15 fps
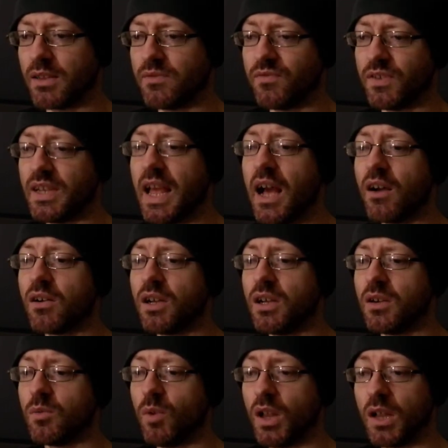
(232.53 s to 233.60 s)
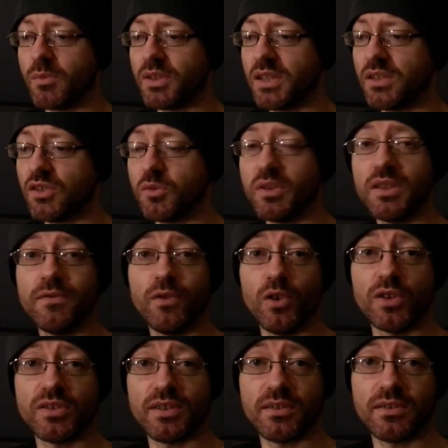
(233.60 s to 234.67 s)
for now, while I'm here, you'll be the
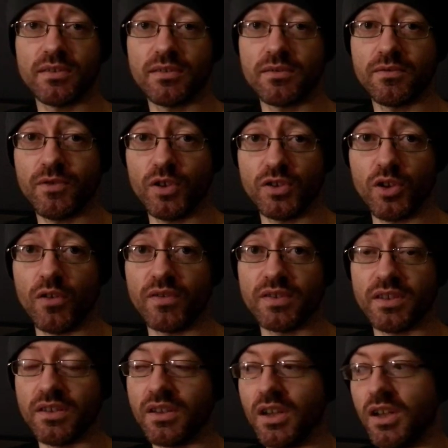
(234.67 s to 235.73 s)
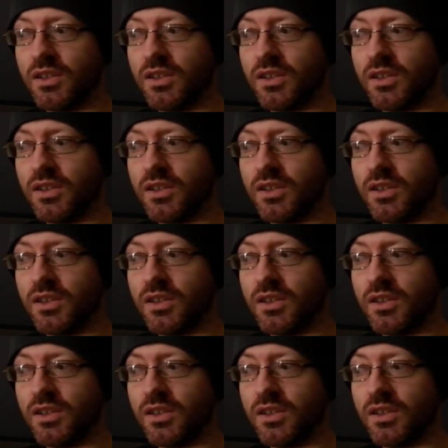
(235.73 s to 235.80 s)
first first officer.